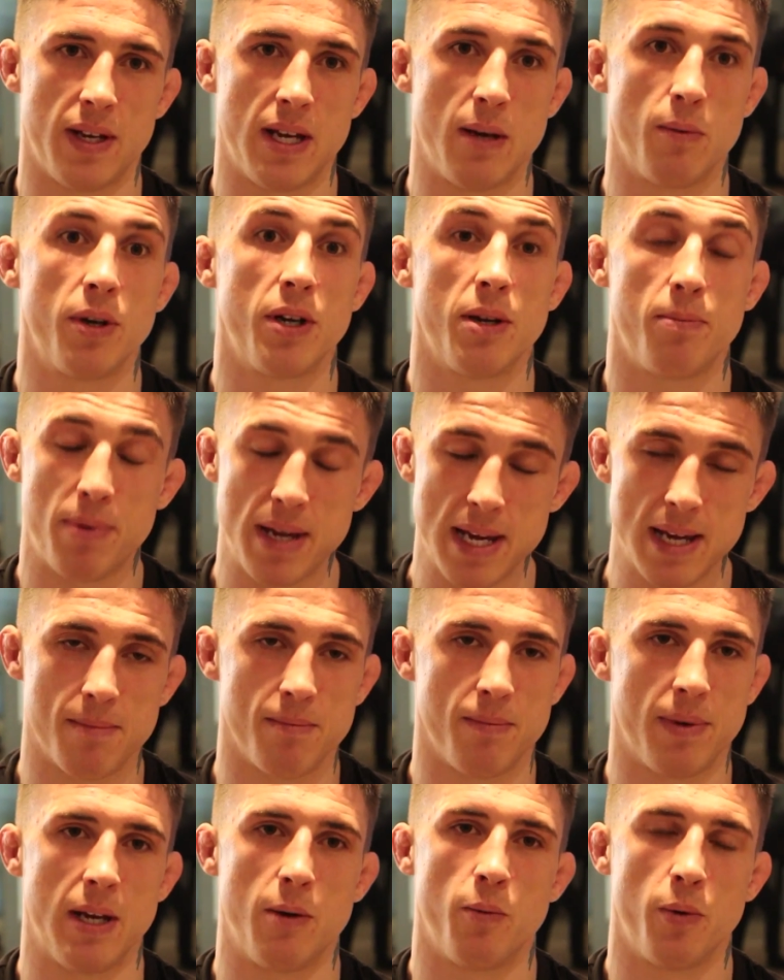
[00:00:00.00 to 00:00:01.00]
He would have beat him.
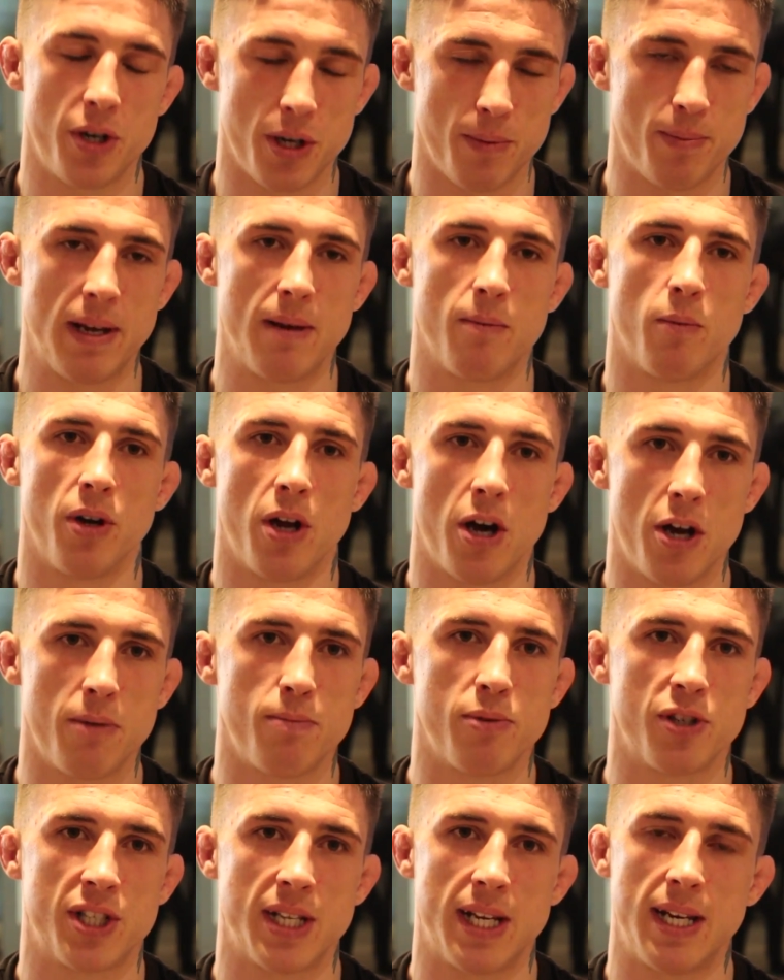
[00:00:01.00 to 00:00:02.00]
He would have beaten
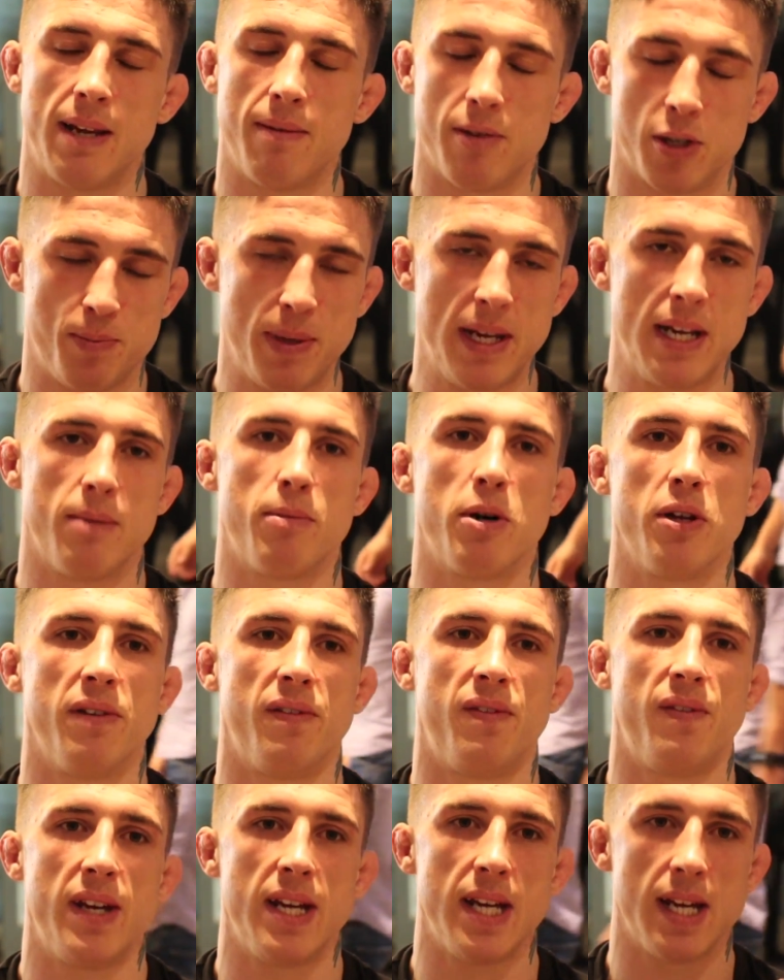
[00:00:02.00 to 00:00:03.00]
100%. He was beating him on
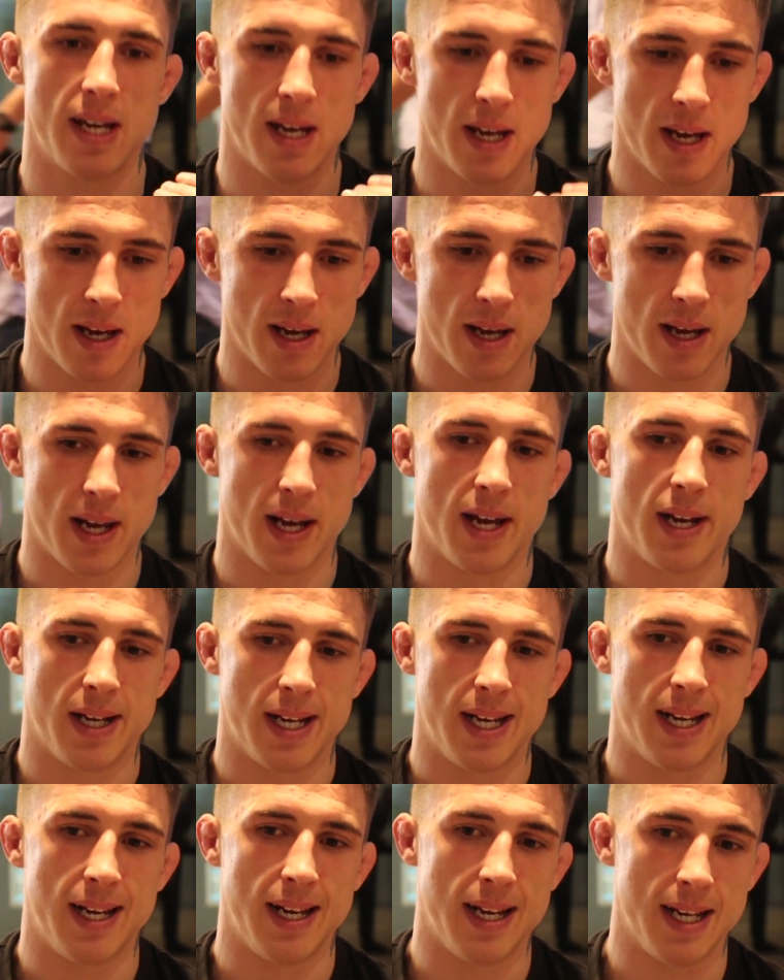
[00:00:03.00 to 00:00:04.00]
the feet.
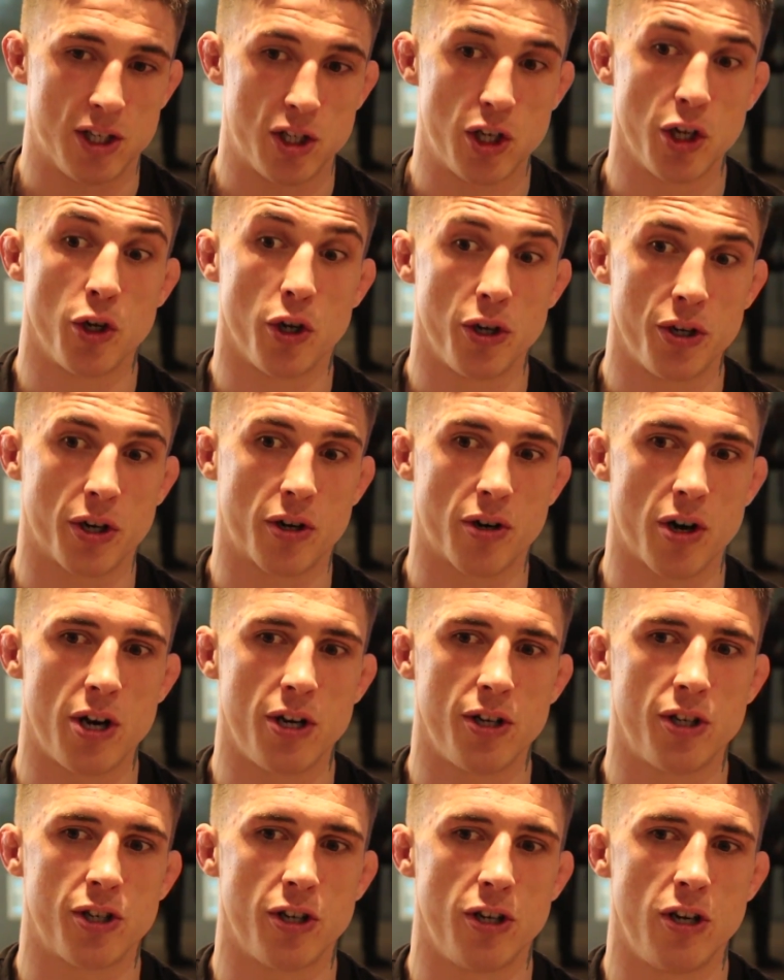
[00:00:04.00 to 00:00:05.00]
He's good on the
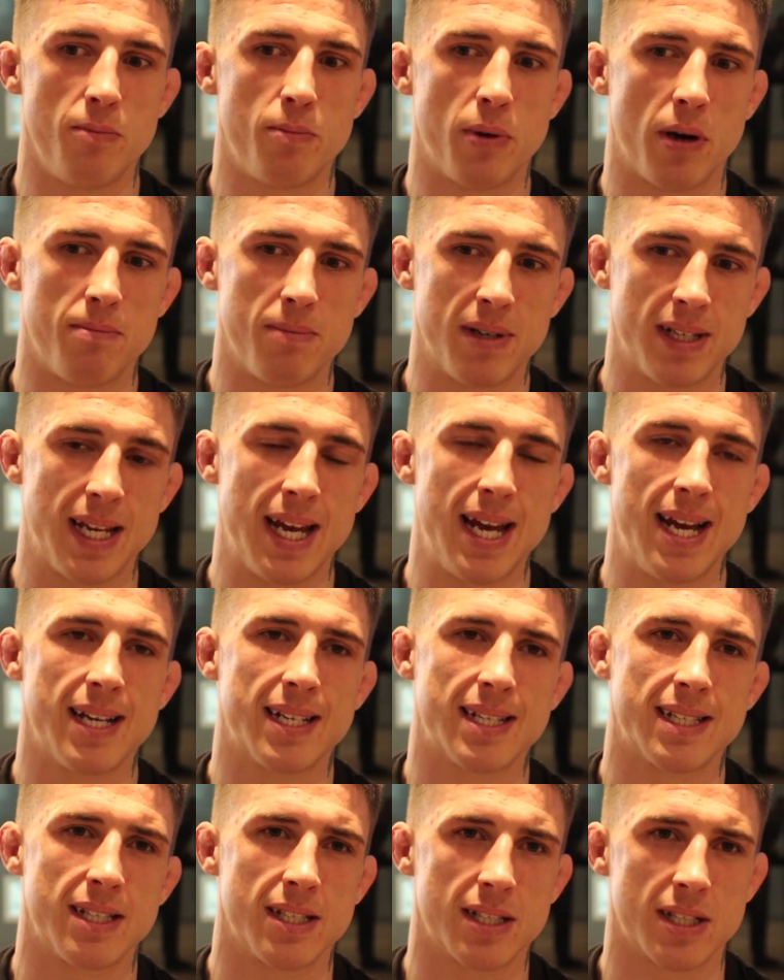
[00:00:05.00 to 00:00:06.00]
ground too, but
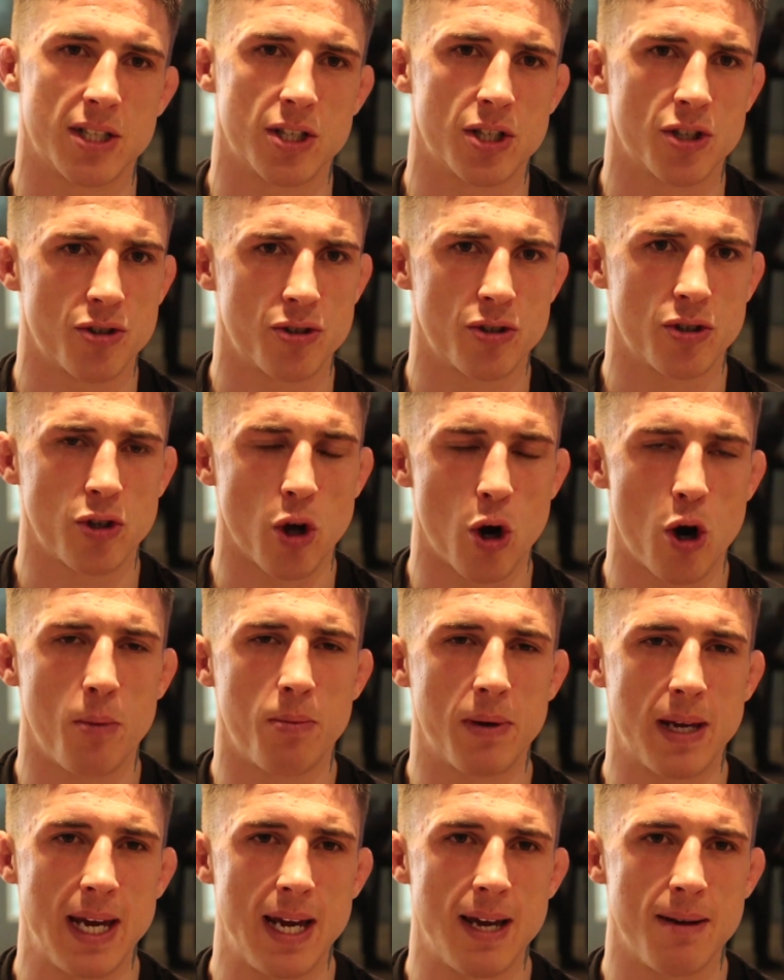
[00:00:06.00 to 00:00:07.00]
Matthias's
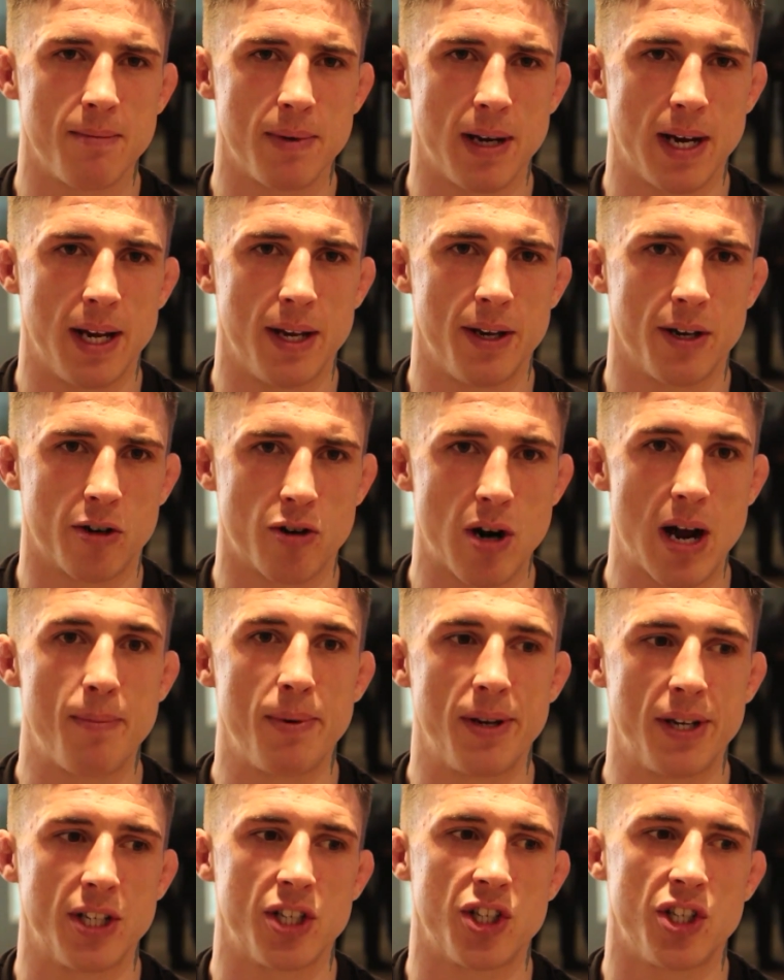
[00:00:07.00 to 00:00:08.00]
top game and
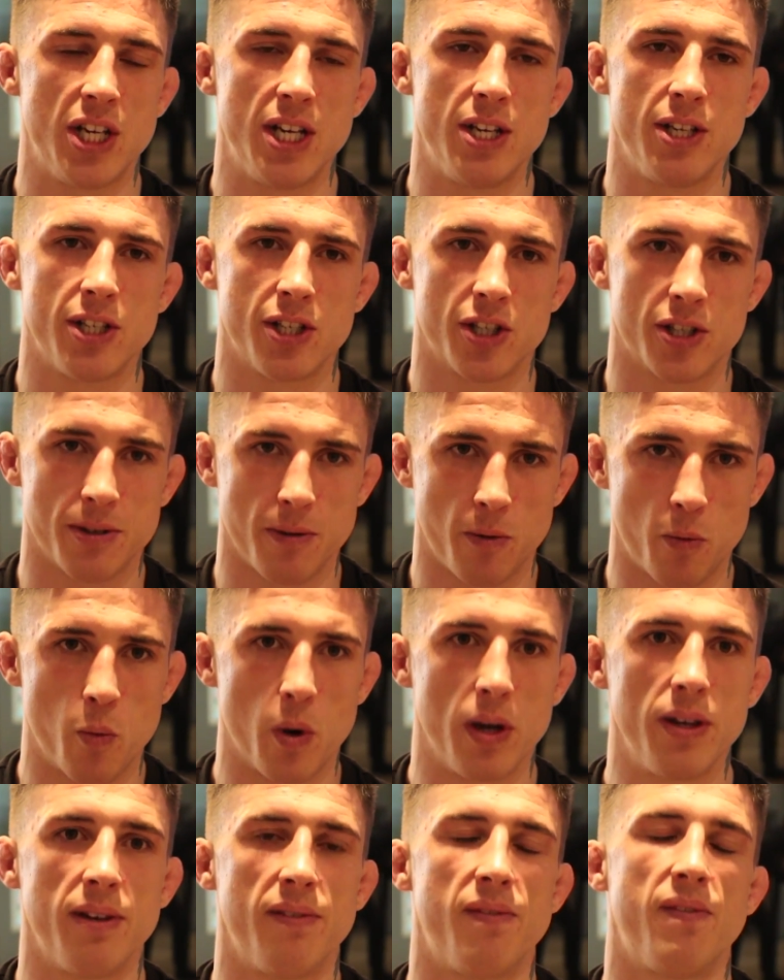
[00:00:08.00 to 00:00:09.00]
grappling exchanges
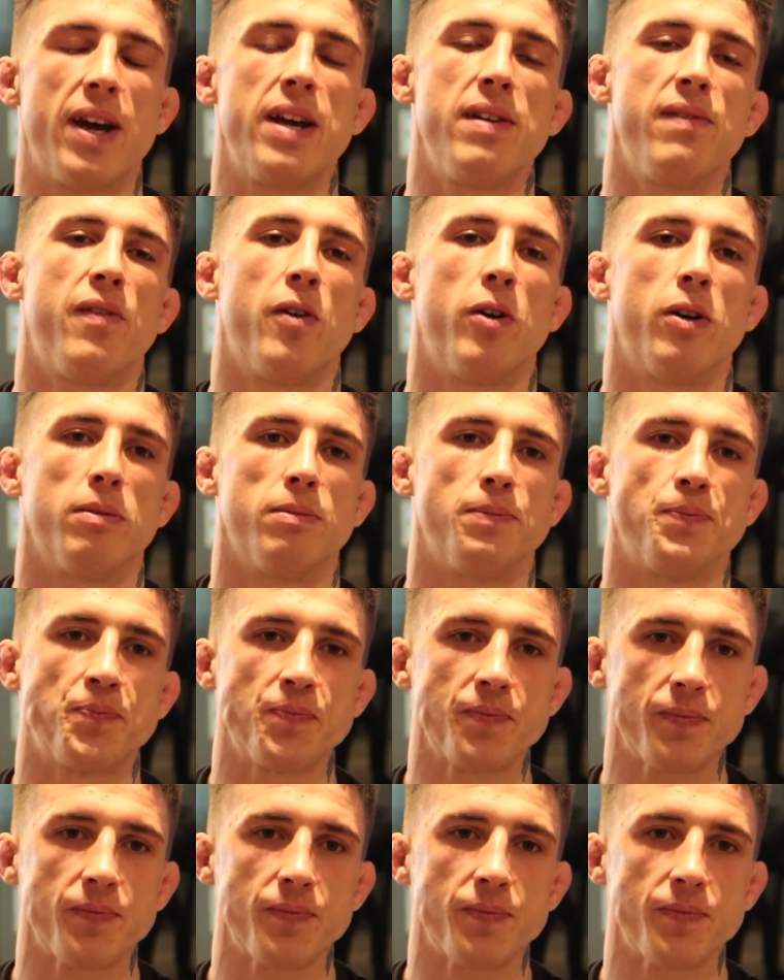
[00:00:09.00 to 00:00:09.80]
won the fight for him.